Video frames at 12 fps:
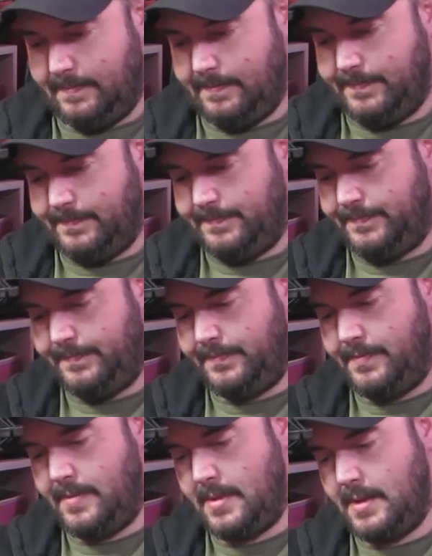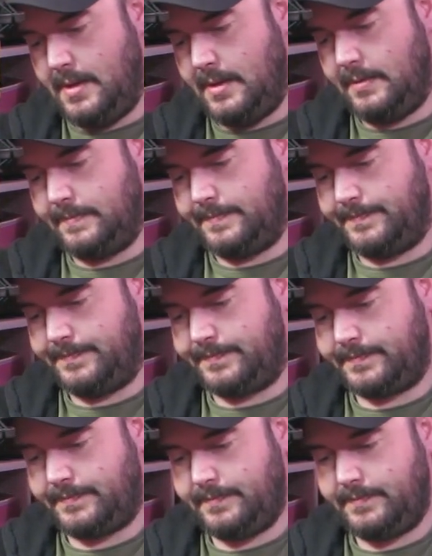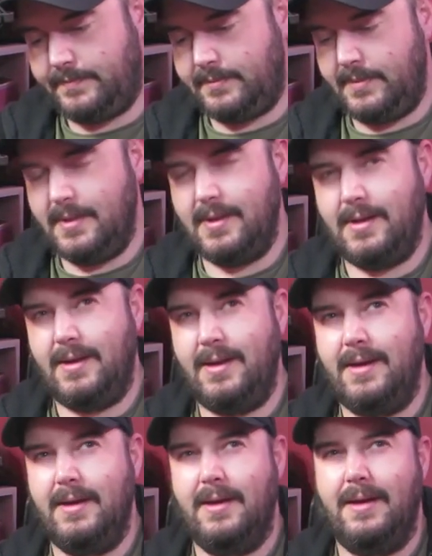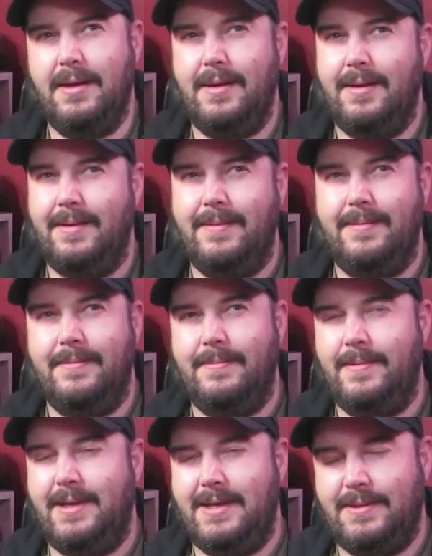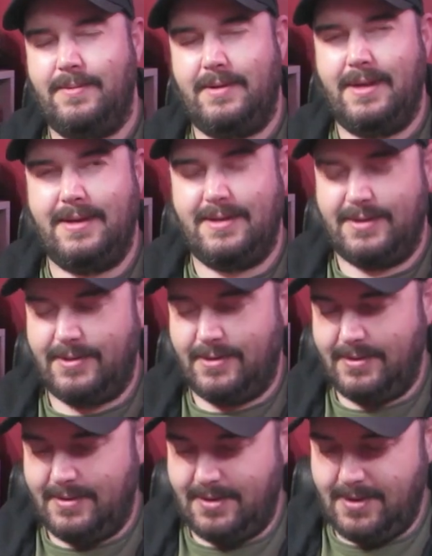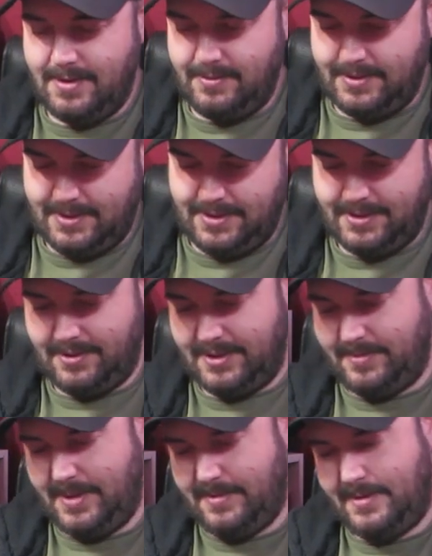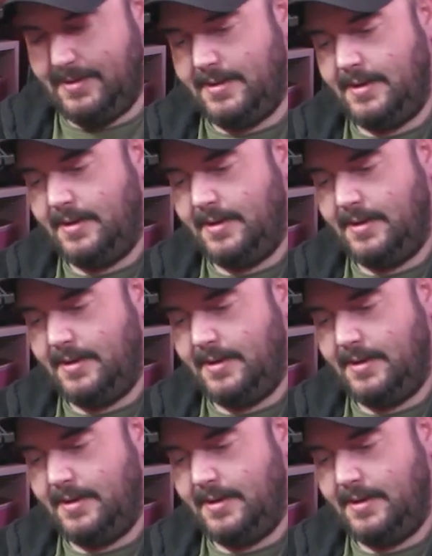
I think, is it Amazon's fault that you got enticed? I mean, well, that's what they're designed to do, is entice people, aren't they?